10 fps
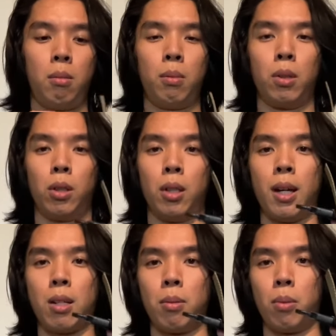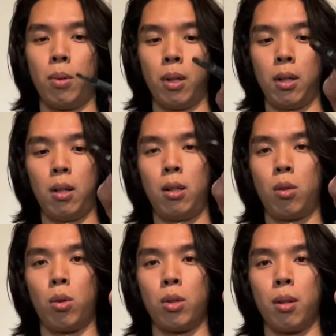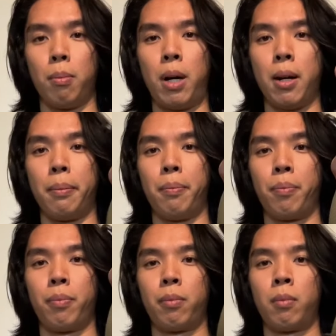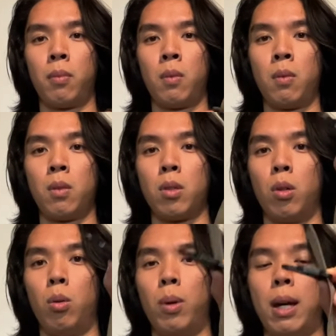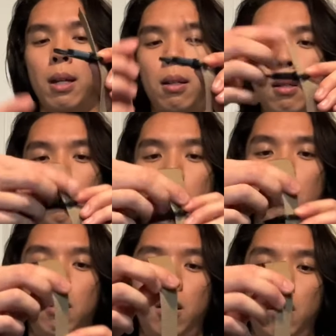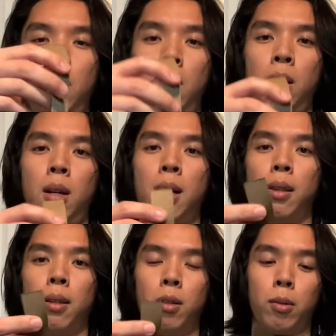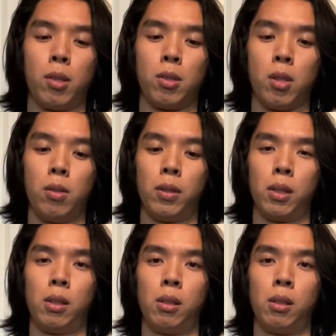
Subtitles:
Put your attachment point towards the bottom, so away, and then hook this over